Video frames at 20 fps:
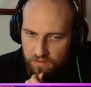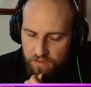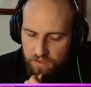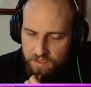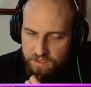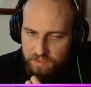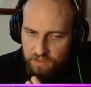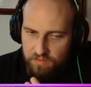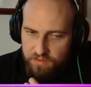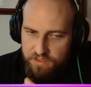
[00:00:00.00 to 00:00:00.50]

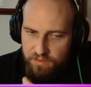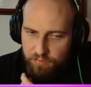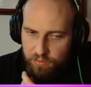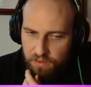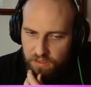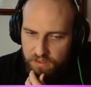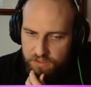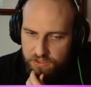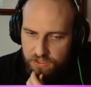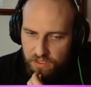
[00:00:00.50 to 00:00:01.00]
Let's close the
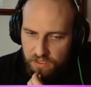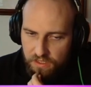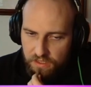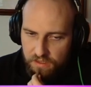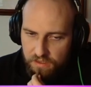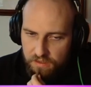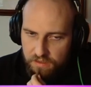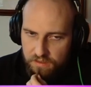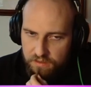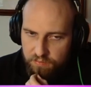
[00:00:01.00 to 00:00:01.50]
pawn
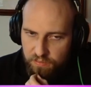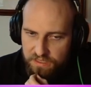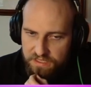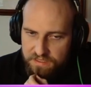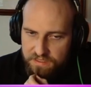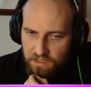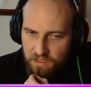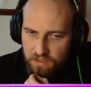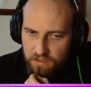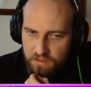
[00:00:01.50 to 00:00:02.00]
chain. Let's play
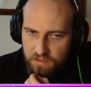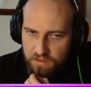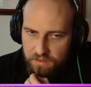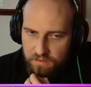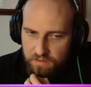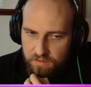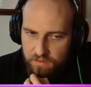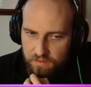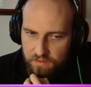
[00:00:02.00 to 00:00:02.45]
solid.